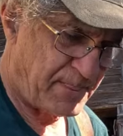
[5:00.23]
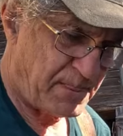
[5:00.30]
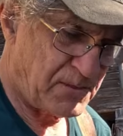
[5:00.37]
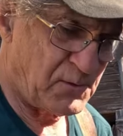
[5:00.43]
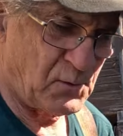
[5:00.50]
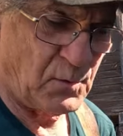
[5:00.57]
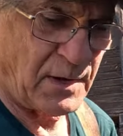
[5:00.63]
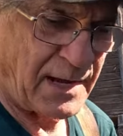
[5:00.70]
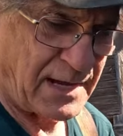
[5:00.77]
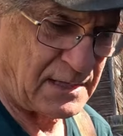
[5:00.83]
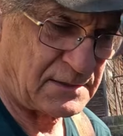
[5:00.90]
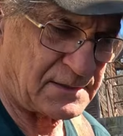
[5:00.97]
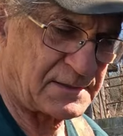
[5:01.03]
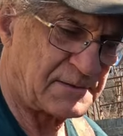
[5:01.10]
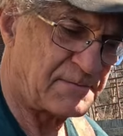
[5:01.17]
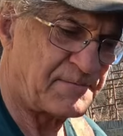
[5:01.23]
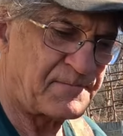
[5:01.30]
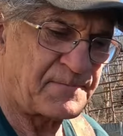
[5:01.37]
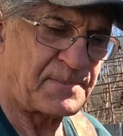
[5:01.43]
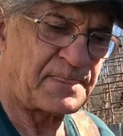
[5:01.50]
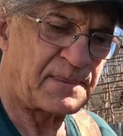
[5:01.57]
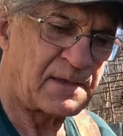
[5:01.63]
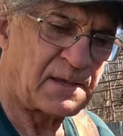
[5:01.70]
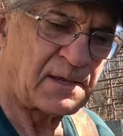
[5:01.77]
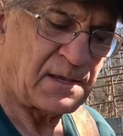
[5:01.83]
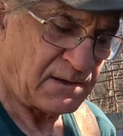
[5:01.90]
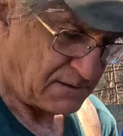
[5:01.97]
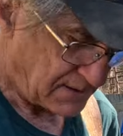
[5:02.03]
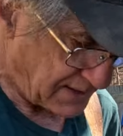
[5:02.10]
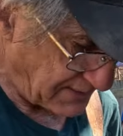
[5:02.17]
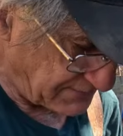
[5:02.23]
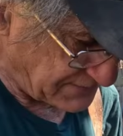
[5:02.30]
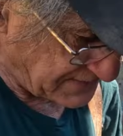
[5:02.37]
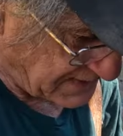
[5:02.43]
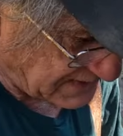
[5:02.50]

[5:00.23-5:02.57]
New Holland gives you